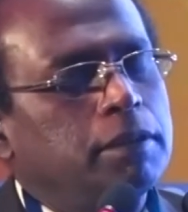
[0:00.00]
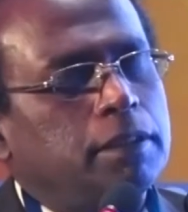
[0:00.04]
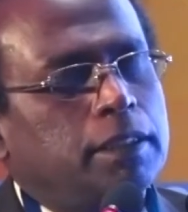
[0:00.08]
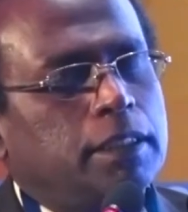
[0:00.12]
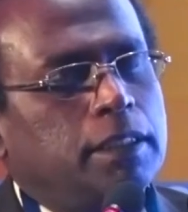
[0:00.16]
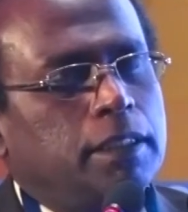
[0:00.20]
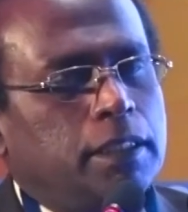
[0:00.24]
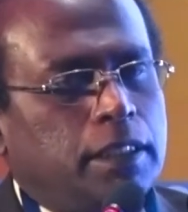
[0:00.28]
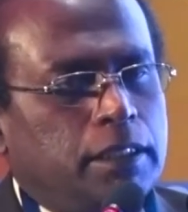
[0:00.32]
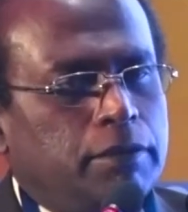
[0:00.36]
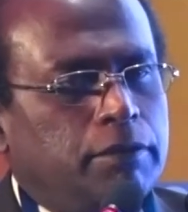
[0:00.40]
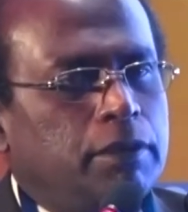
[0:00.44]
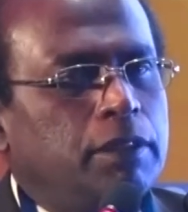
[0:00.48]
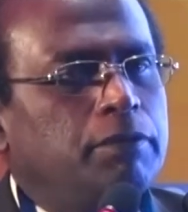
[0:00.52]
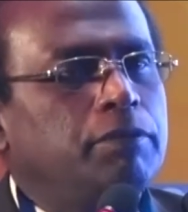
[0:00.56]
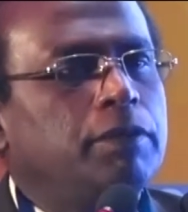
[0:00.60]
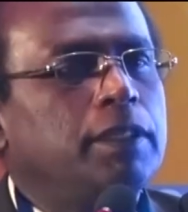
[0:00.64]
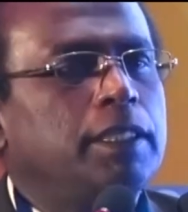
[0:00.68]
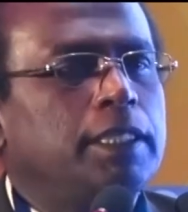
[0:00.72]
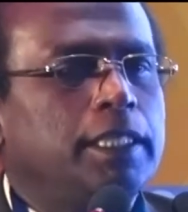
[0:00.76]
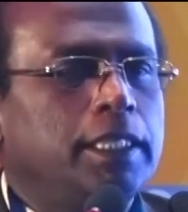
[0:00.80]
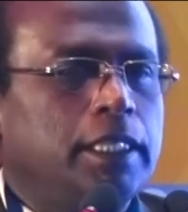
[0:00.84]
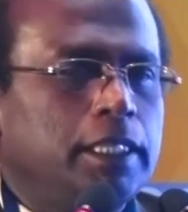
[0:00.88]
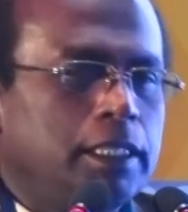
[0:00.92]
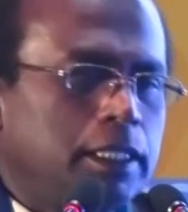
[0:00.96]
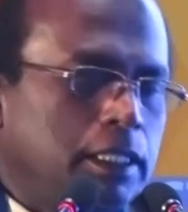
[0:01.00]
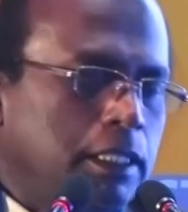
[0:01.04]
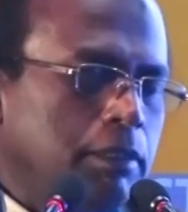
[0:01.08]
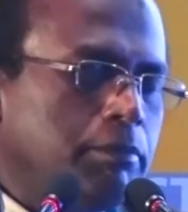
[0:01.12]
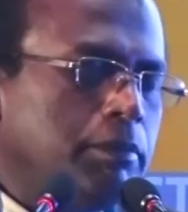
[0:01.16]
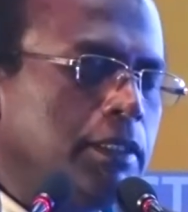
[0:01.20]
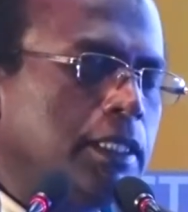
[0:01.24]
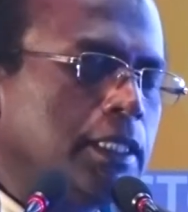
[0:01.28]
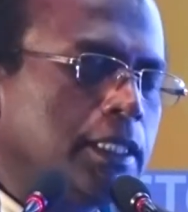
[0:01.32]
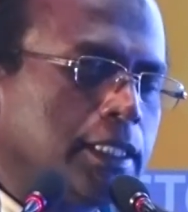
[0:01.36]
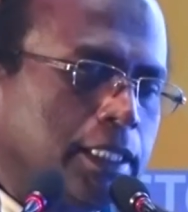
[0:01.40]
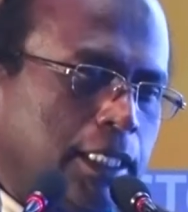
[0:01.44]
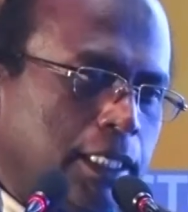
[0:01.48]
the different radiation
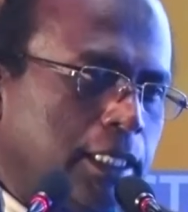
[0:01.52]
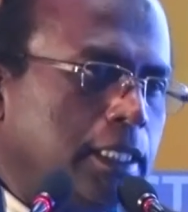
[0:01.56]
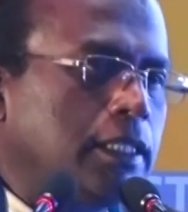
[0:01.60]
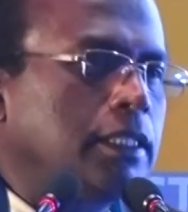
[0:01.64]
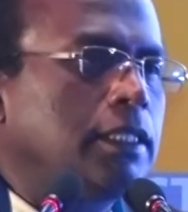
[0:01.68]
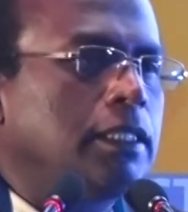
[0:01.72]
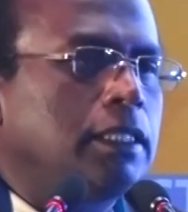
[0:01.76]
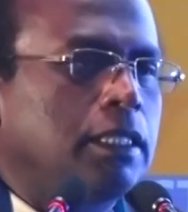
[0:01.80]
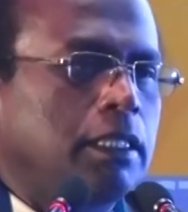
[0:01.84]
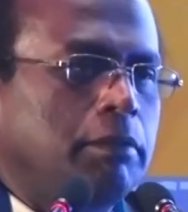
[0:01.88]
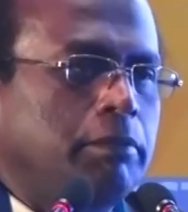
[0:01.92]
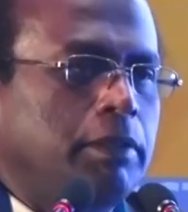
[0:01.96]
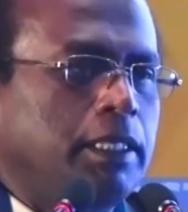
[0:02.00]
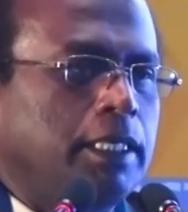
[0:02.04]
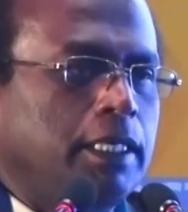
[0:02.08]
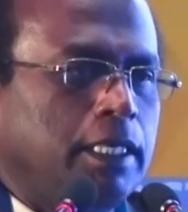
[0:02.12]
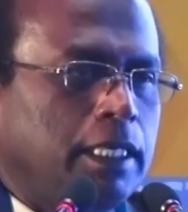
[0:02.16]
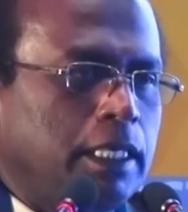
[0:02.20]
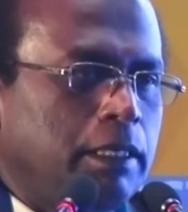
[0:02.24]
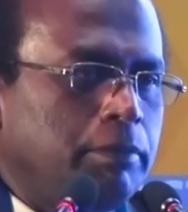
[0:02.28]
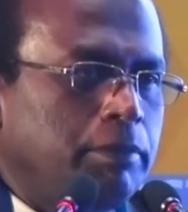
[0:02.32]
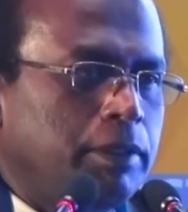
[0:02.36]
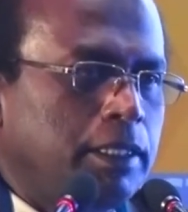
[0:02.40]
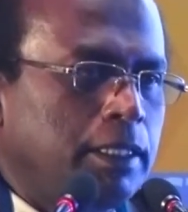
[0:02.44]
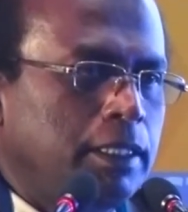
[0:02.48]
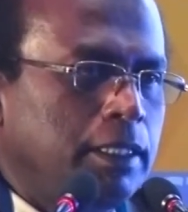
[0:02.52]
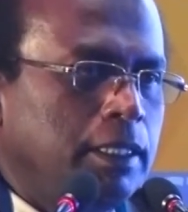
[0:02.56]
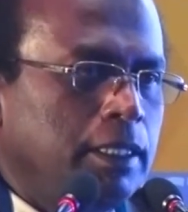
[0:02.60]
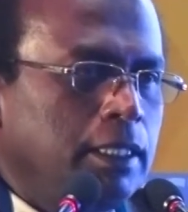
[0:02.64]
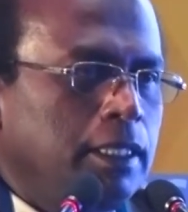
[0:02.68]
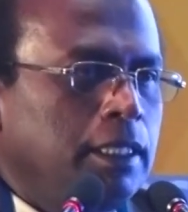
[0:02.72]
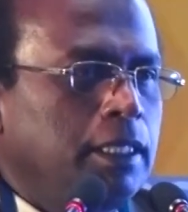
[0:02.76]
limiting strategies are being adopted.